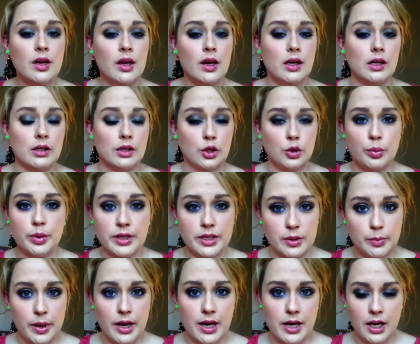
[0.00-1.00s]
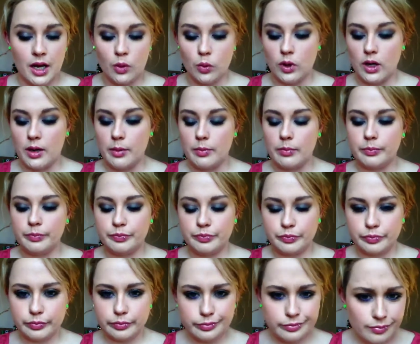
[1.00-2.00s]
a little bit depending on where I'm
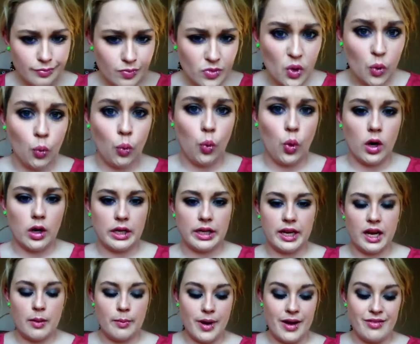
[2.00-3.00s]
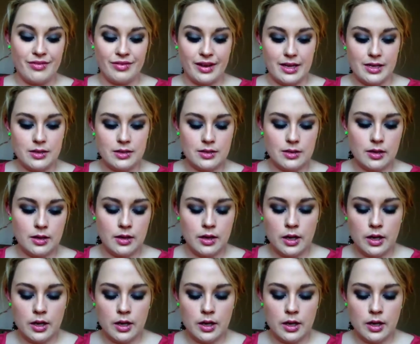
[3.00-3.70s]
working on my face.